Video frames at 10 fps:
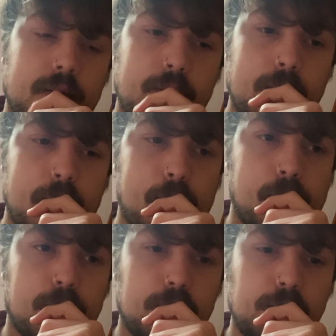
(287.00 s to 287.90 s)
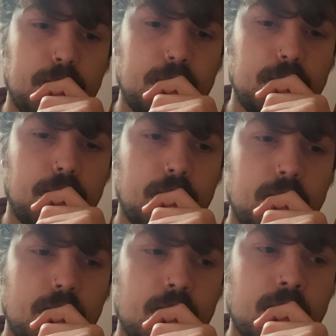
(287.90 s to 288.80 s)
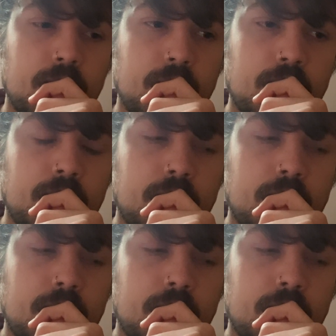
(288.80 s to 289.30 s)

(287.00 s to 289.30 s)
[no speech]